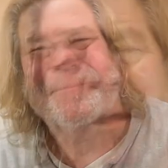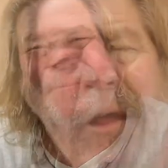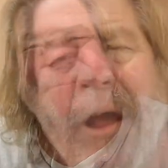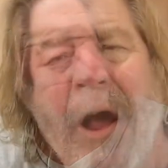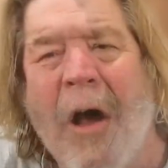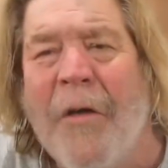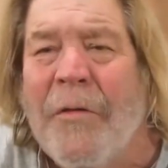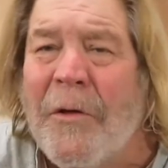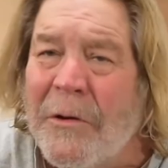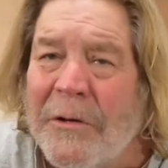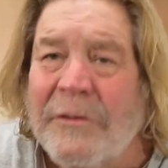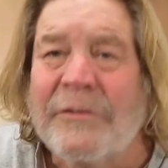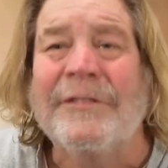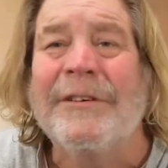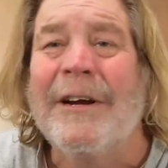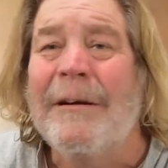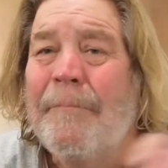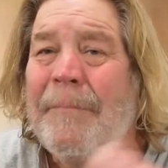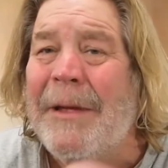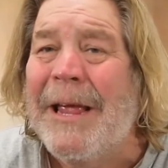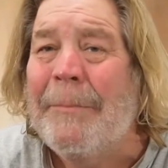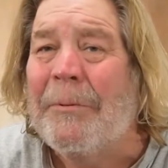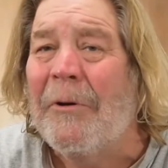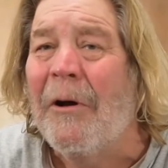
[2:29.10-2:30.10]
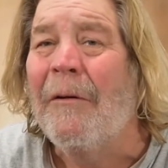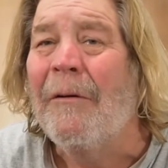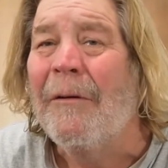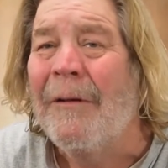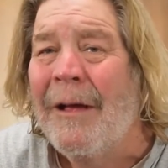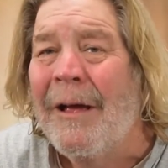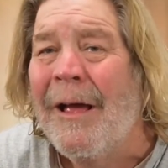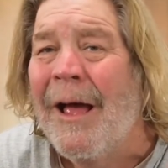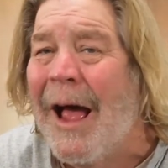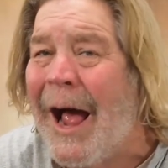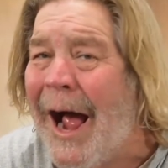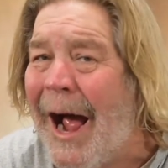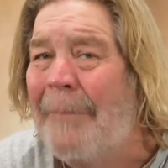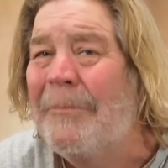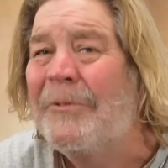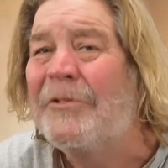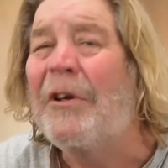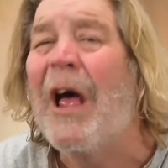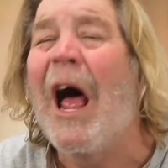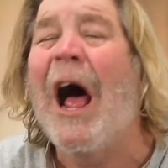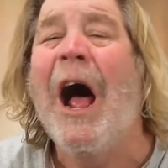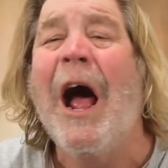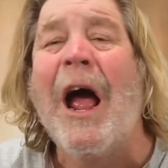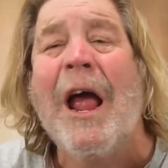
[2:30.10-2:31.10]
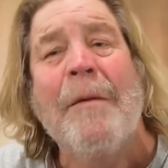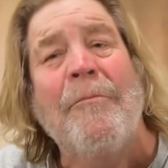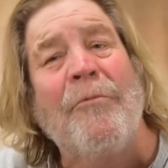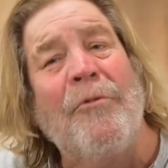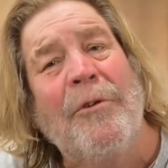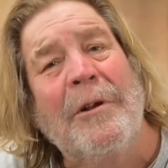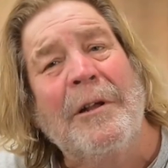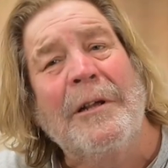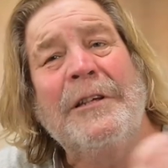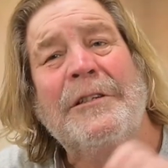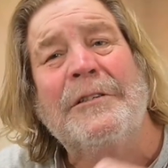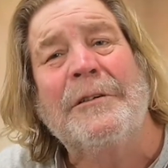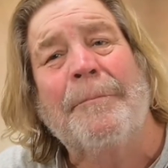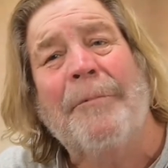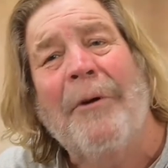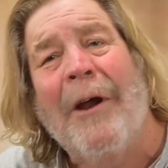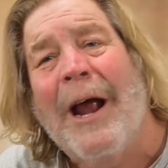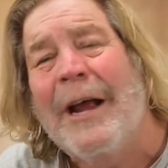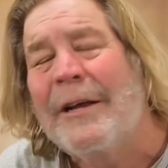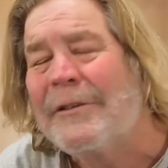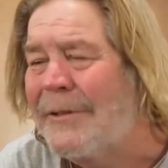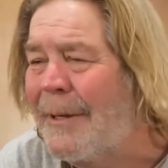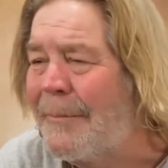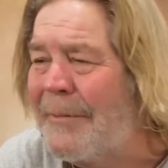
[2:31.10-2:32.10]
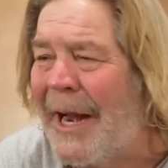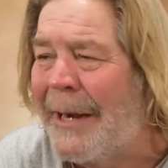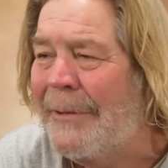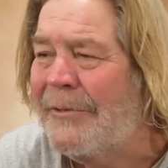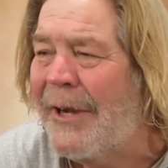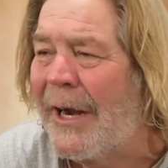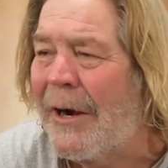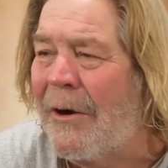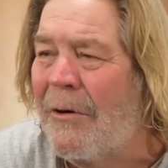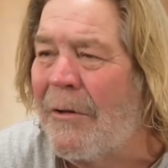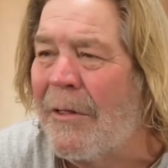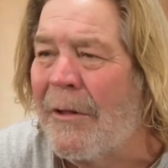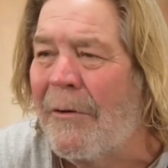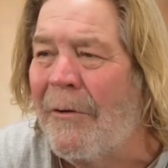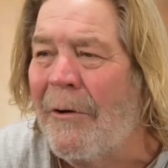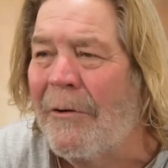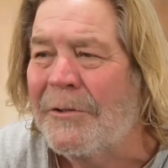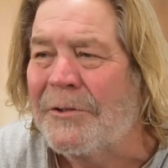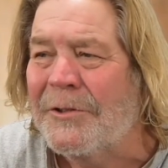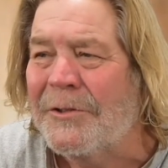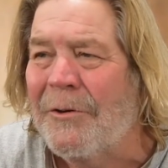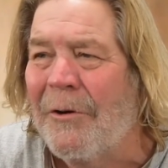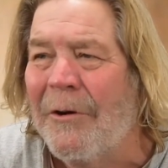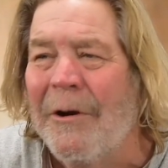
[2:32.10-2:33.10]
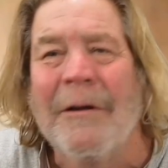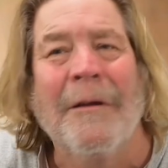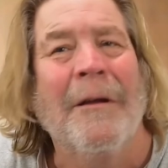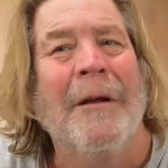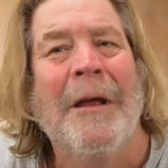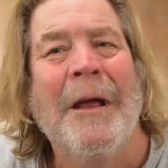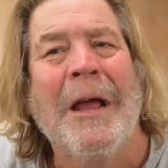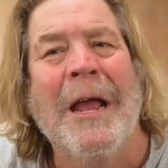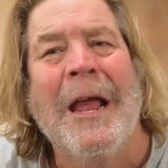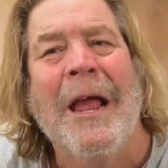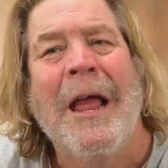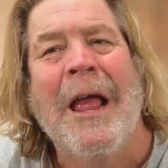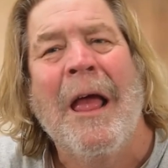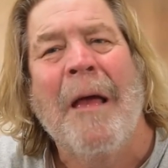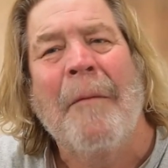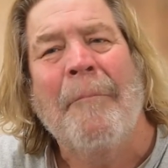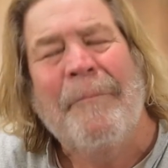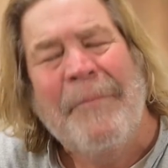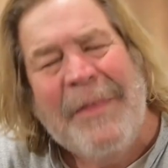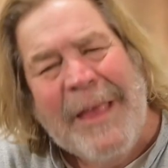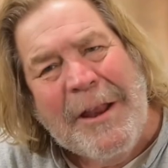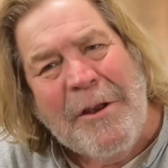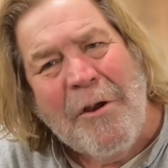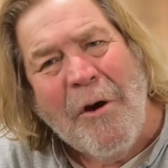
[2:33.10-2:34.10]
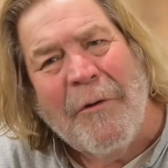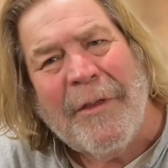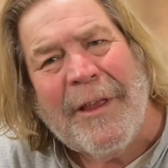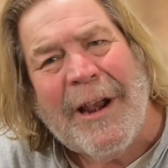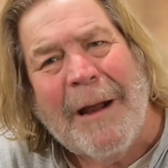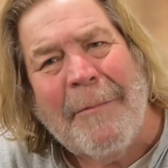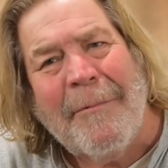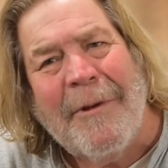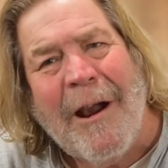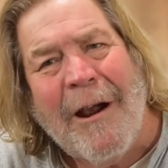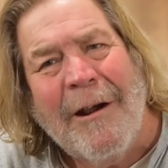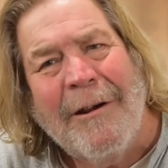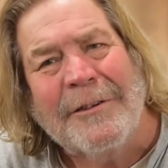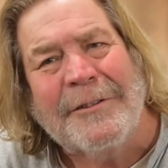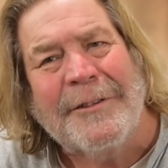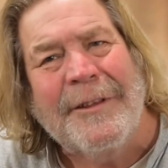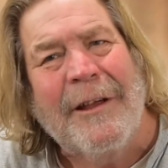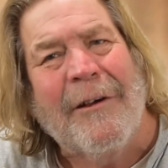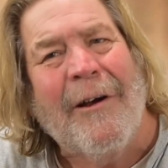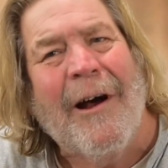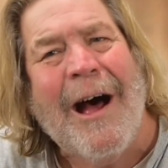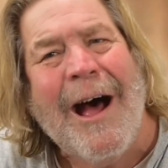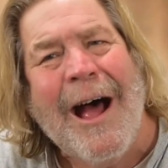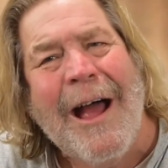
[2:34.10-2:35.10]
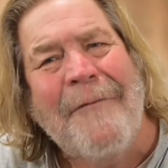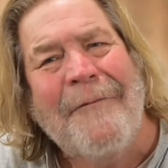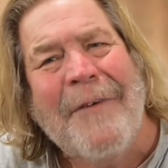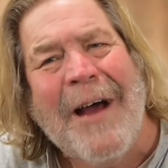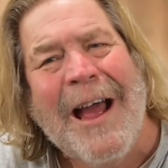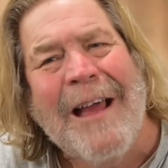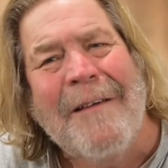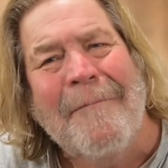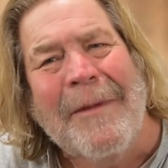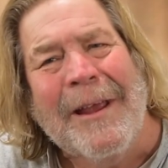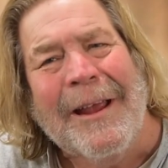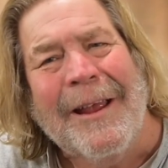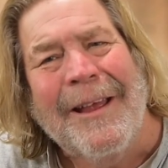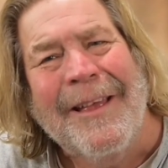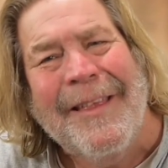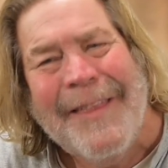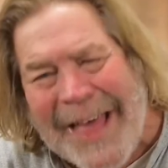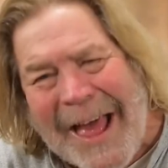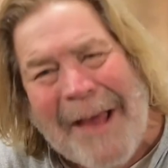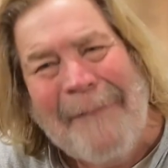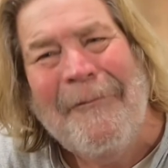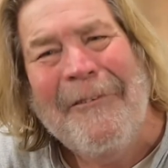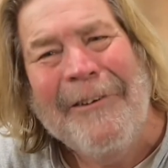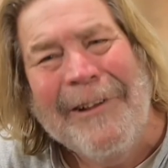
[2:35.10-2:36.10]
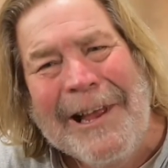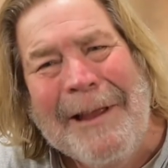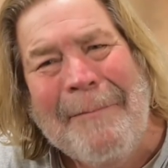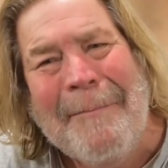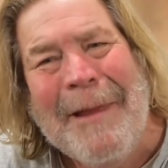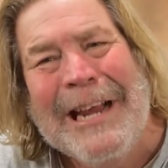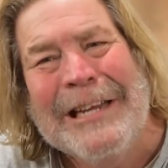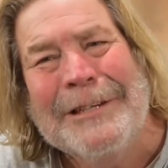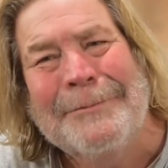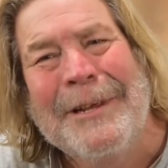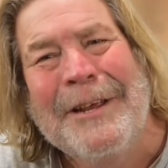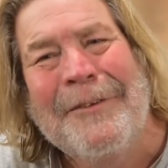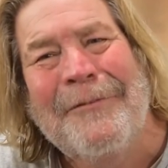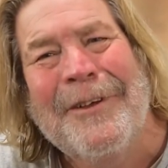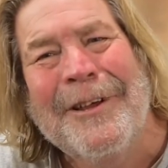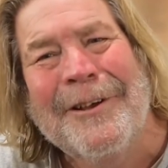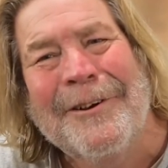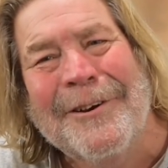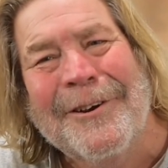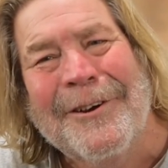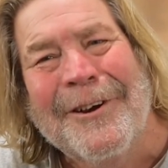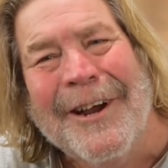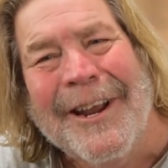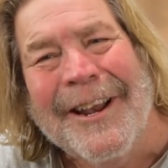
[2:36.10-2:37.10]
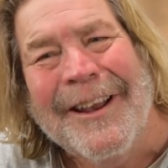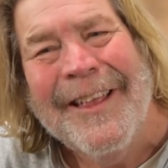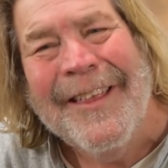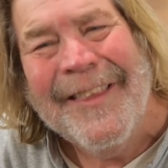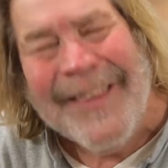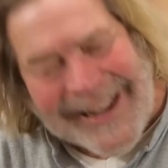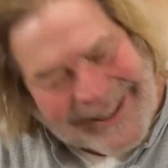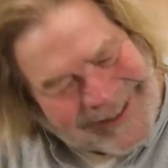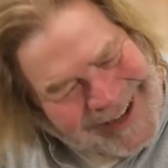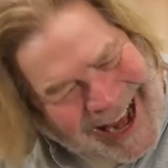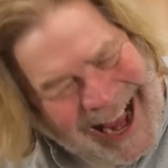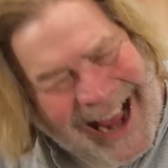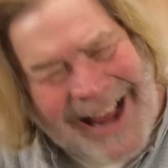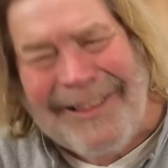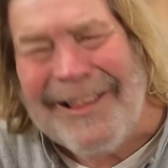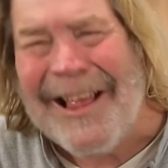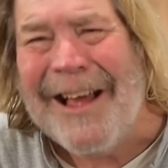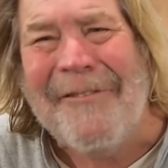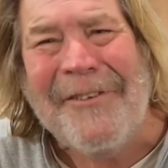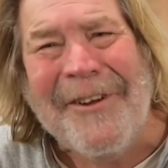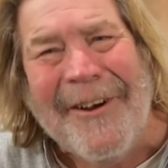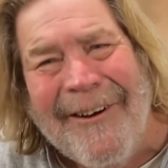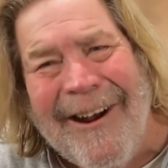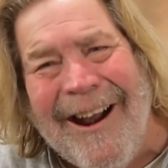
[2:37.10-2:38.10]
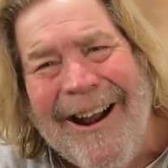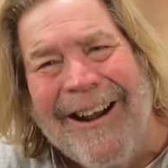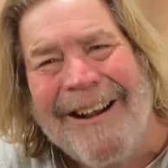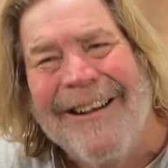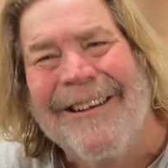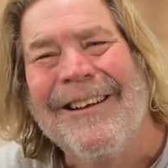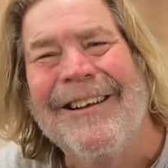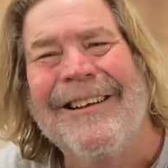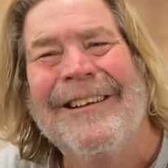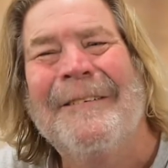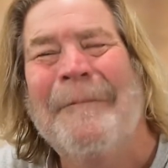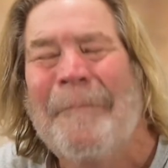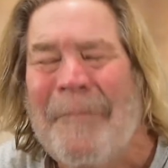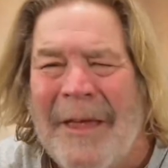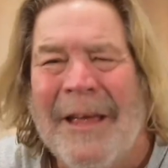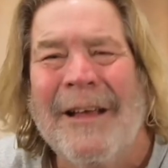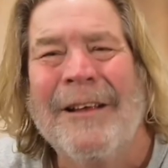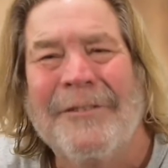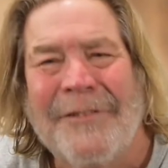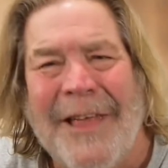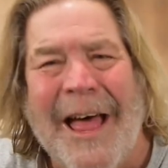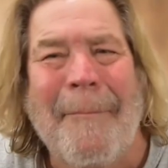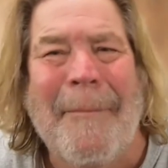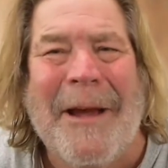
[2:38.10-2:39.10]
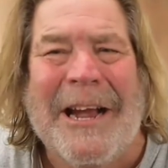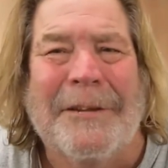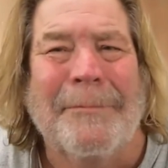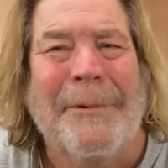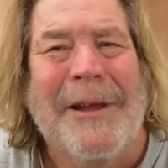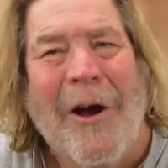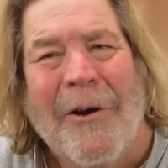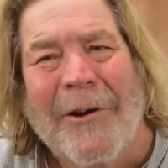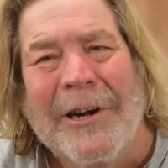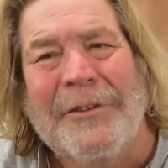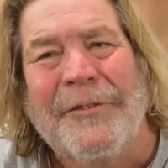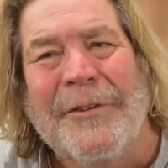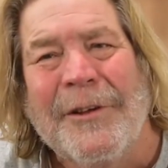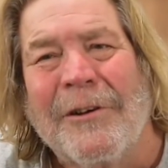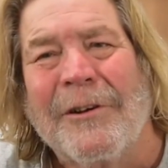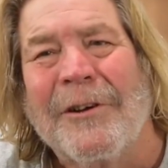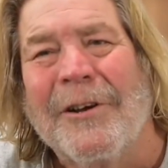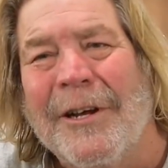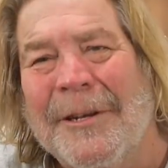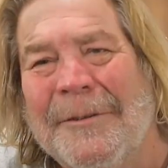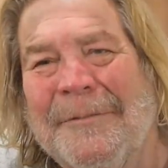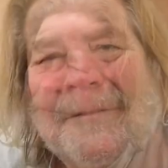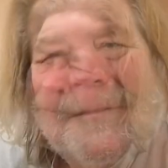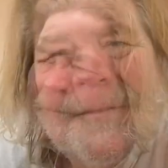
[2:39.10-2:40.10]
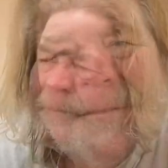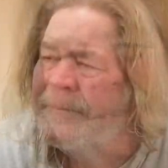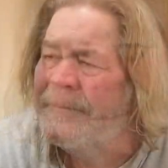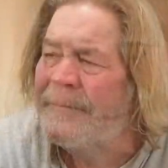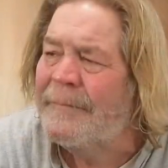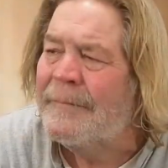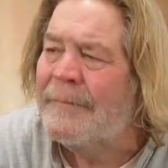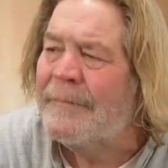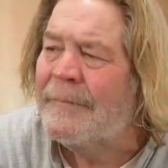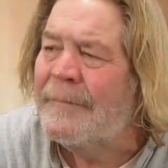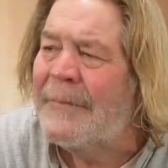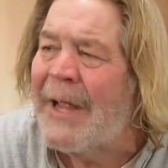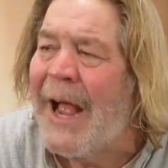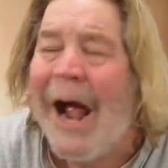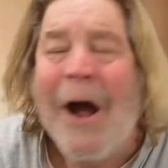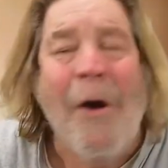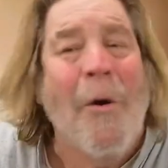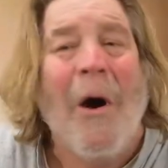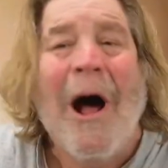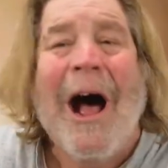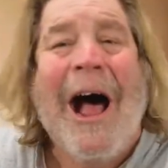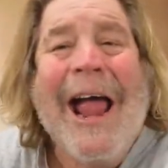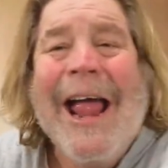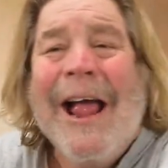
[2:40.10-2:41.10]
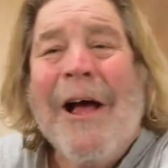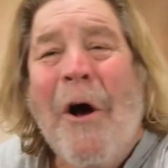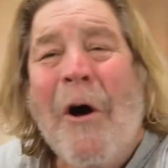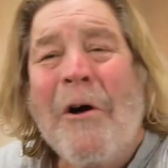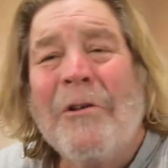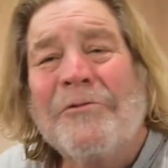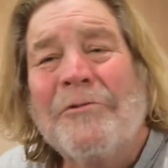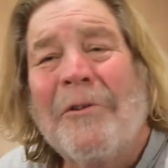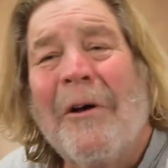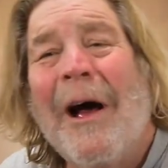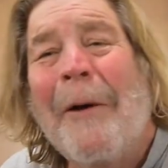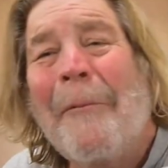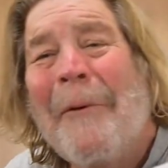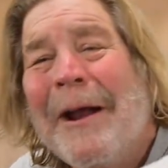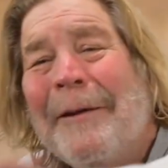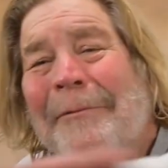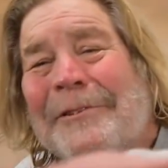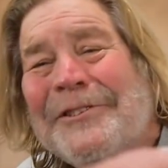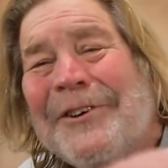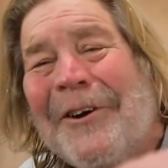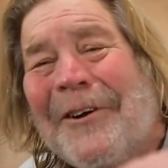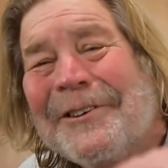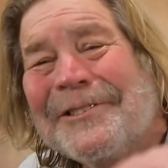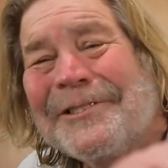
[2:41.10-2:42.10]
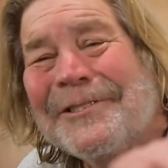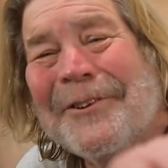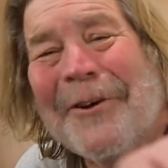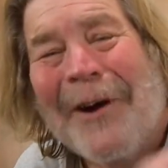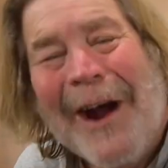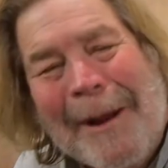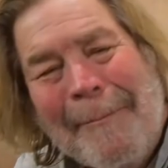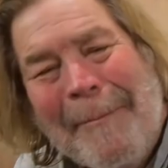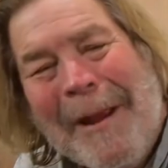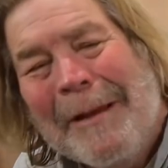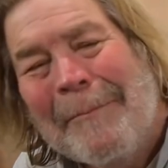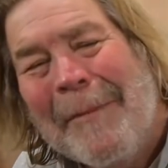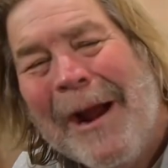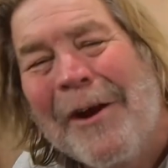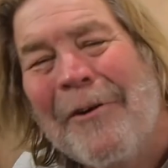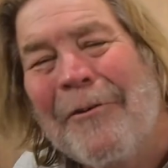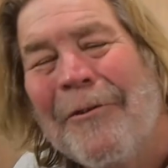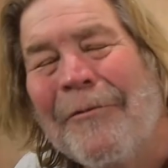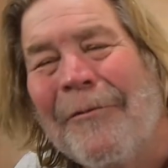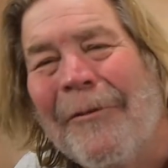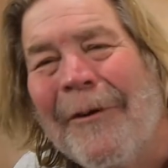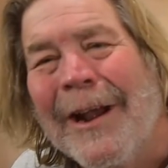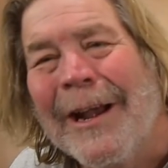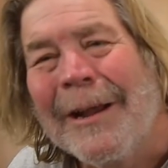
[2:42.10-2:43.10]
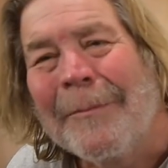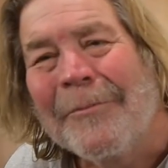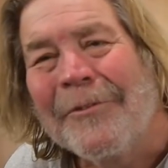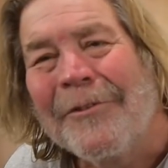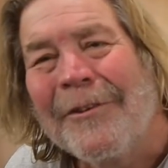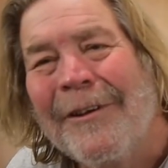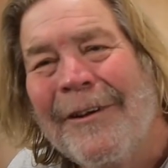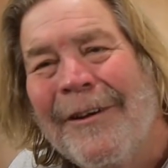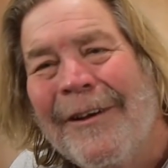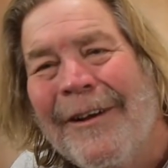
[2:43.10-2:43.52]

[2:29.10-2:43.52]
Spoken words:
Although some people, I am really surprised. Sometimes I go to the grocery store and they know that I'm an artist and they'll high-five me. And that really makes me feel good. They say, I love your art! So that makes me always feel good. I want you also know, I make my own frames.